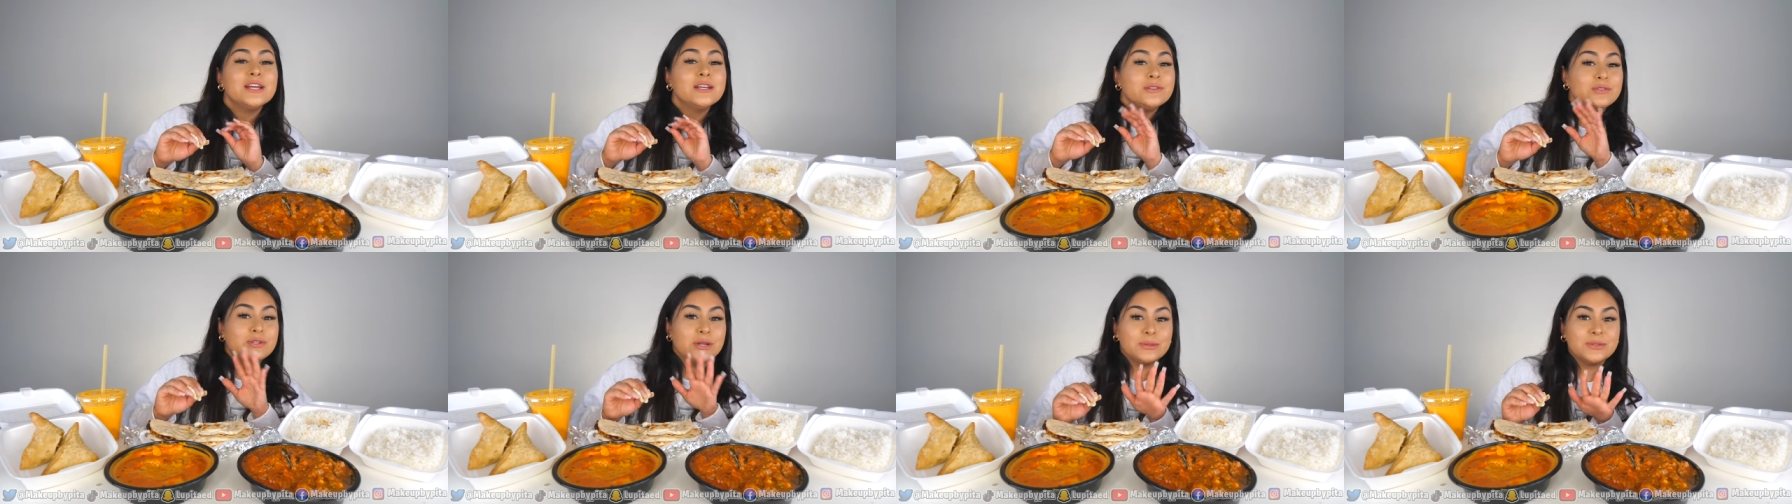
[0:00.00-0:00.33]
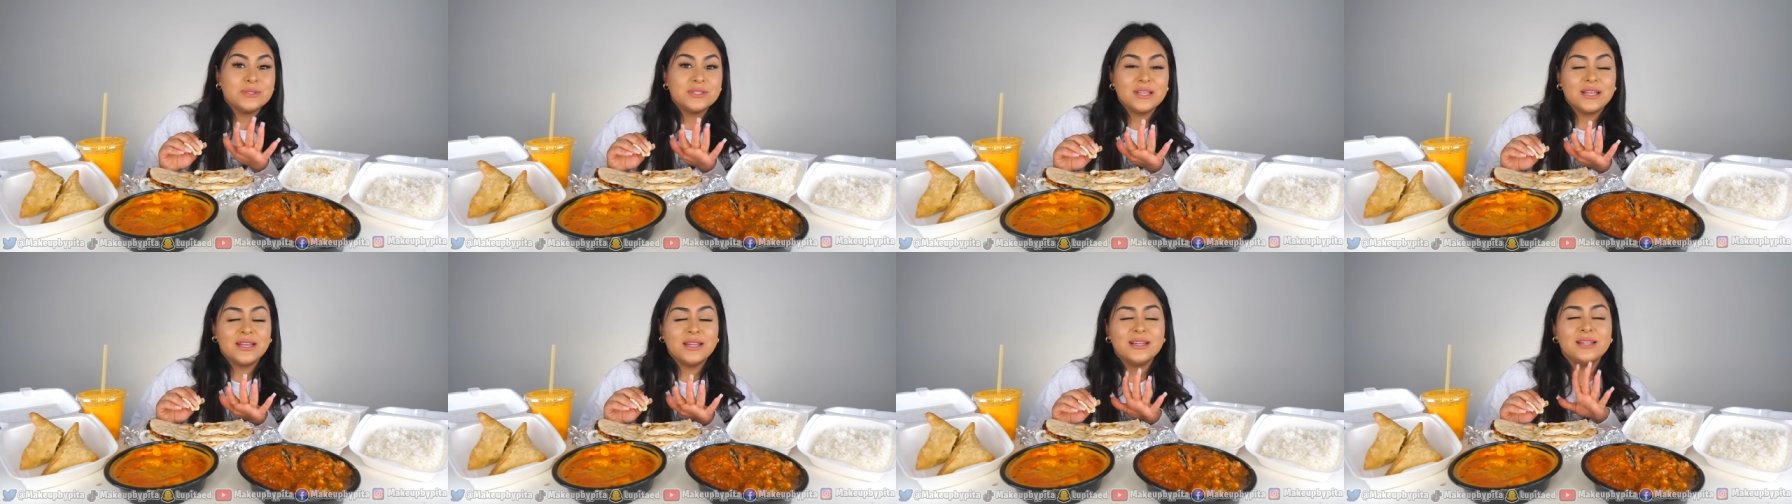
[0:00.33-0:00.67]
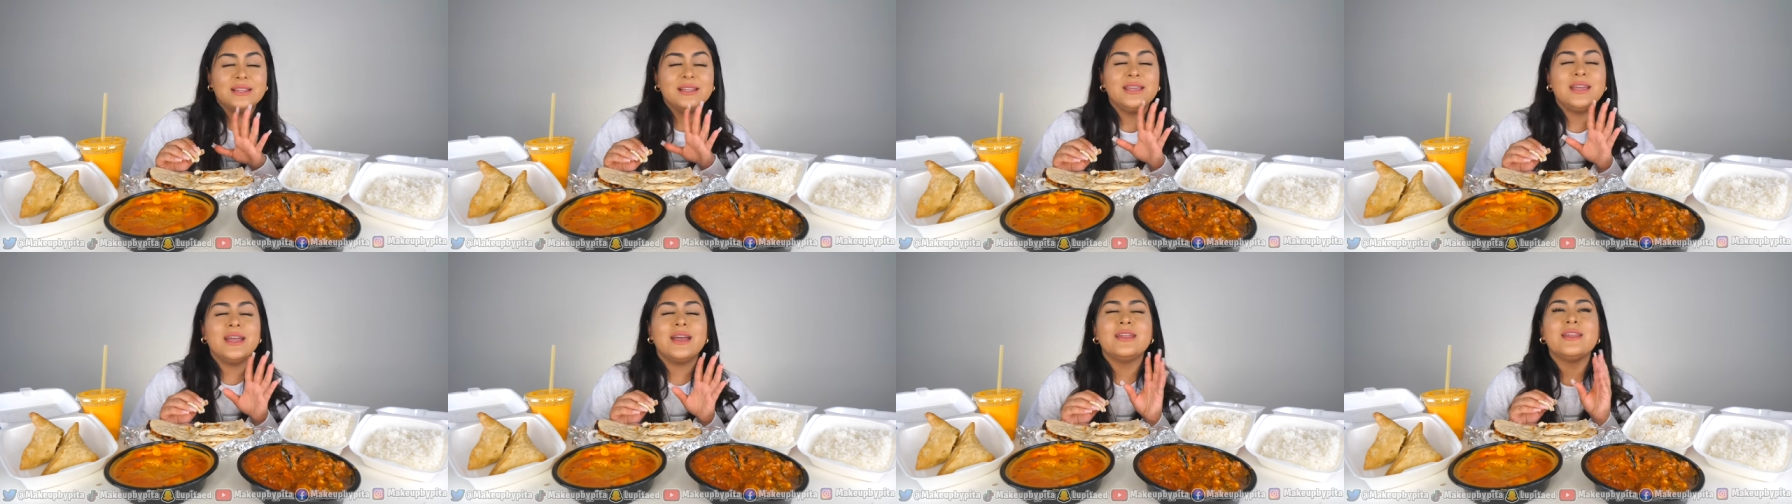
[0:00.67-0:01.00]
trips to
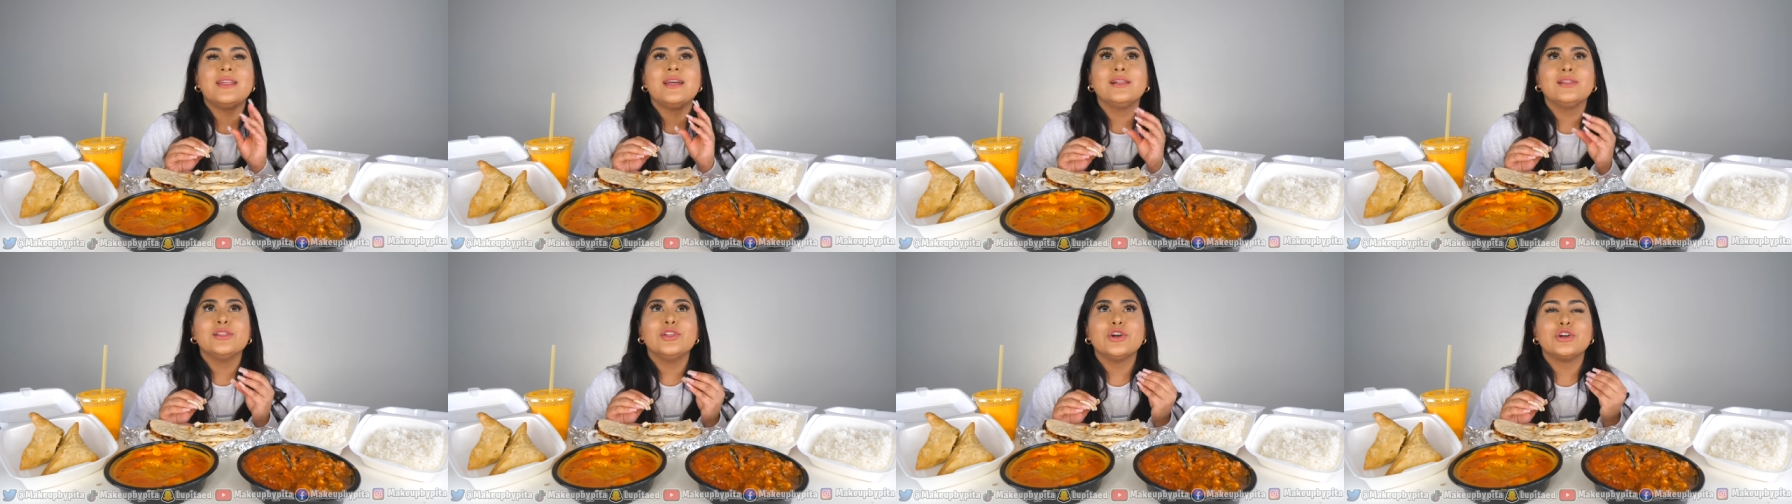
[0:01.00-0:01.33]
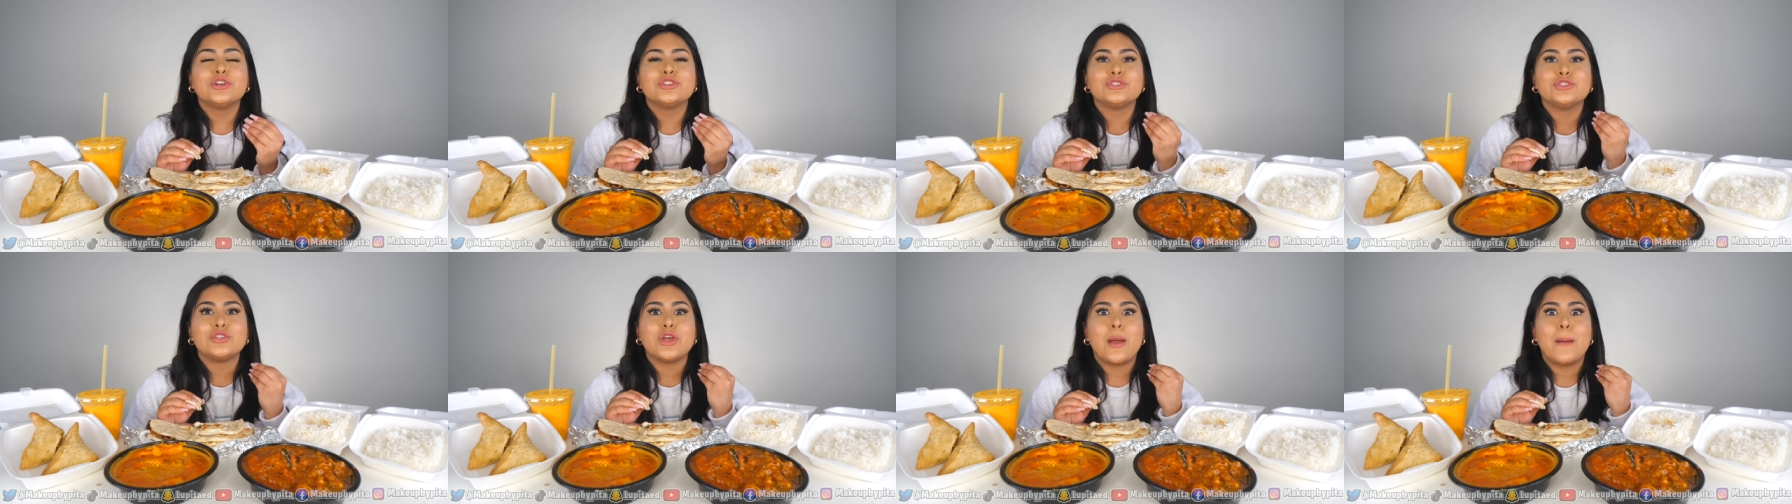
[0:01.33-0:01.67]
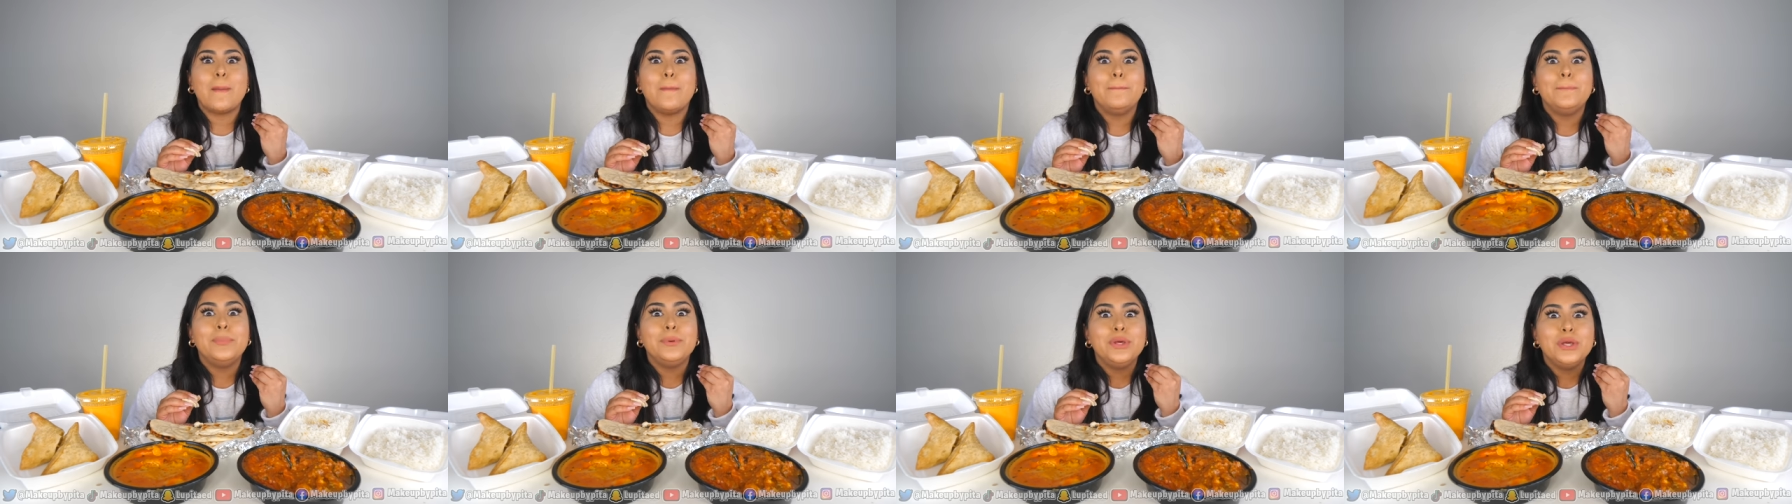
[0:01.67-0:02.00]
Italy and it looks
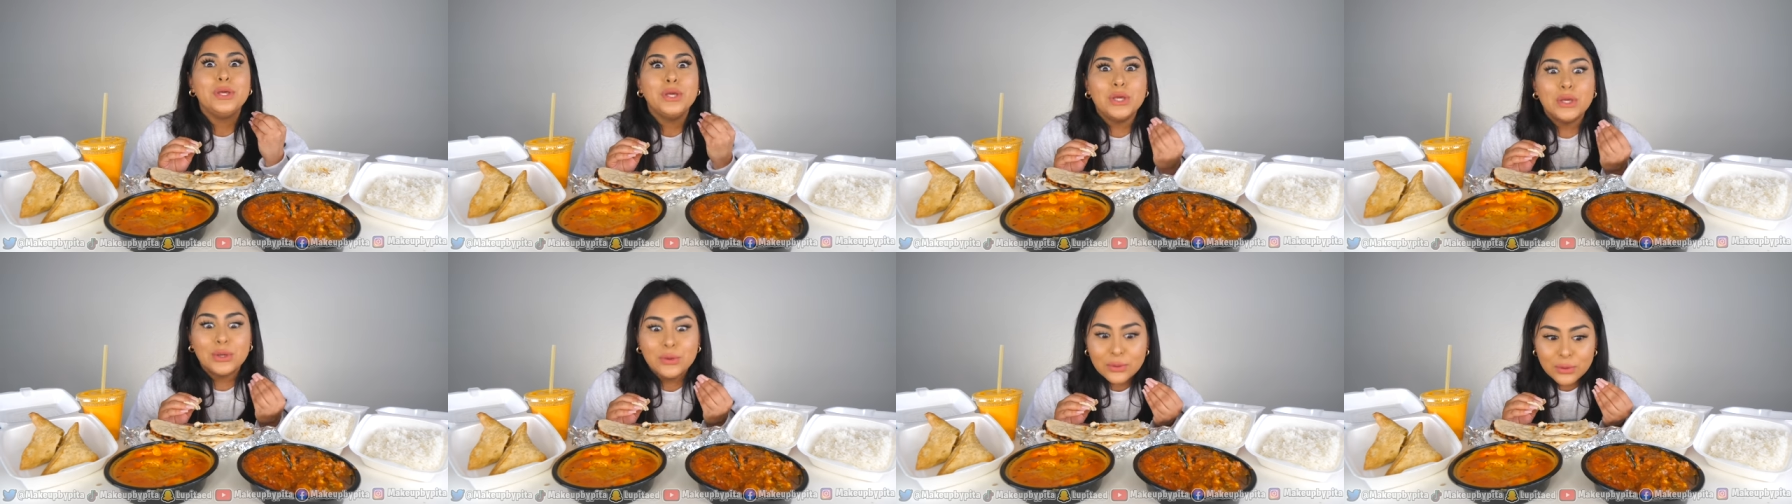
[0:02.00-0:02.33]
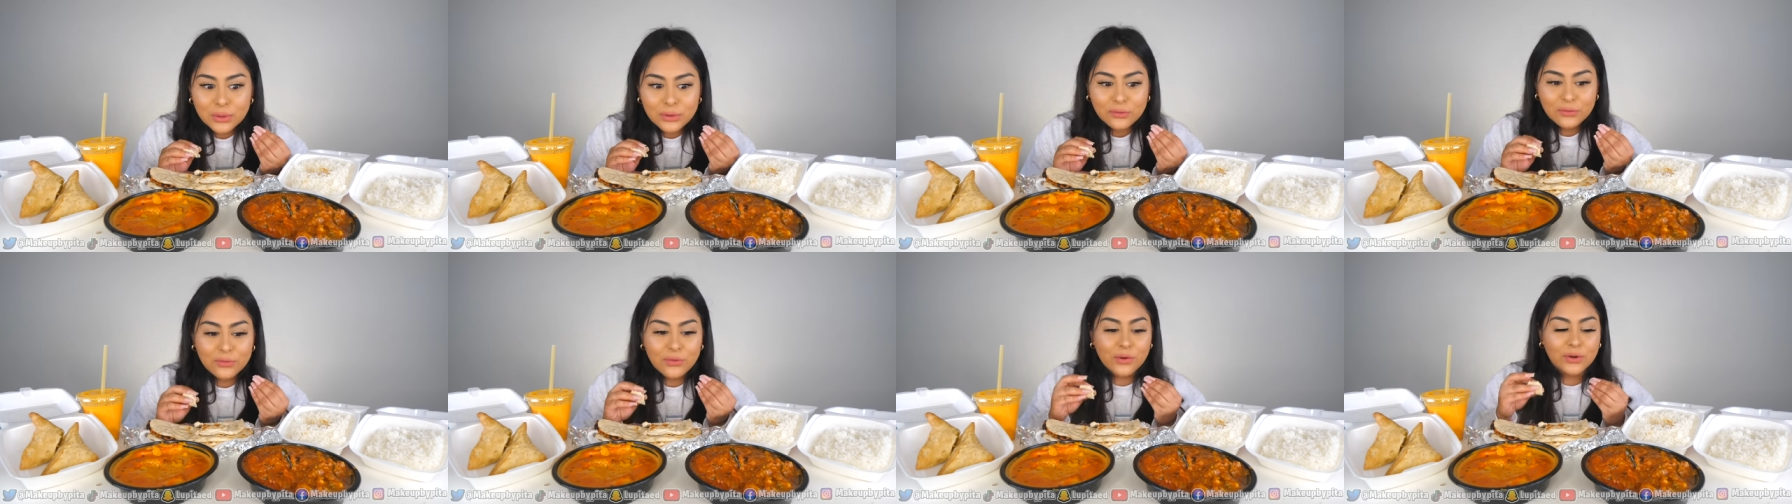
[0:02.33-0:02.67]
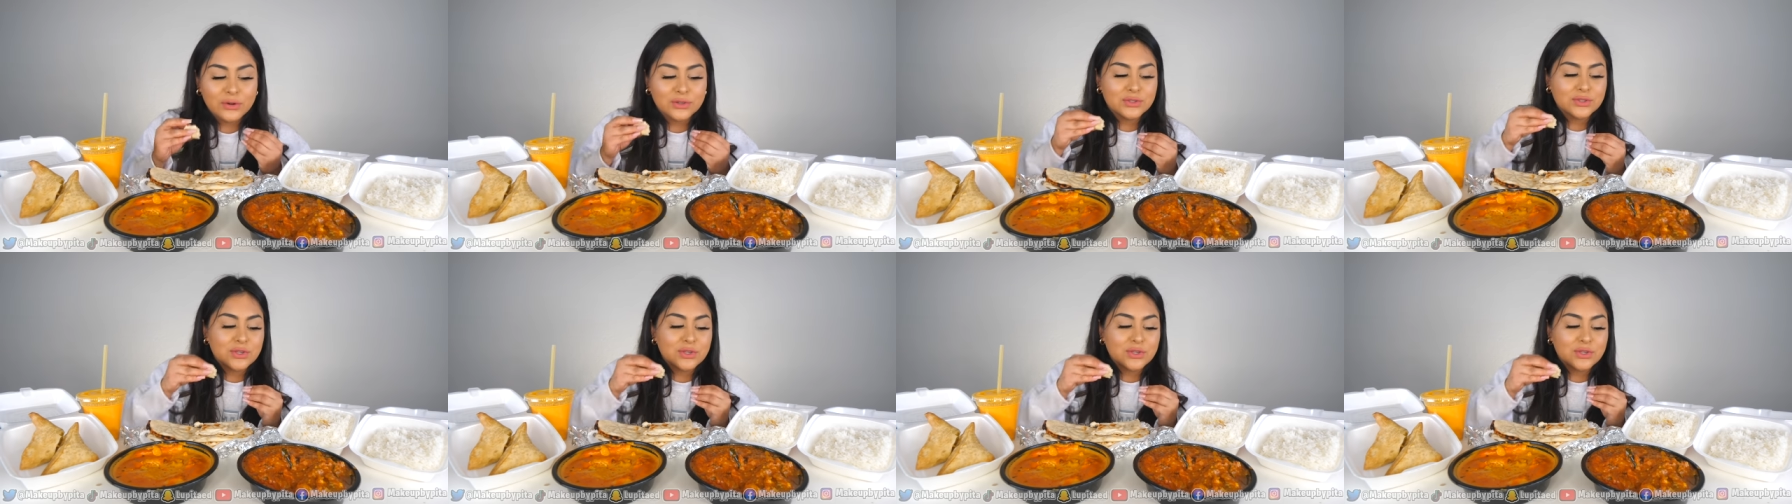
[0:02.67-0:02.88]
beautiful.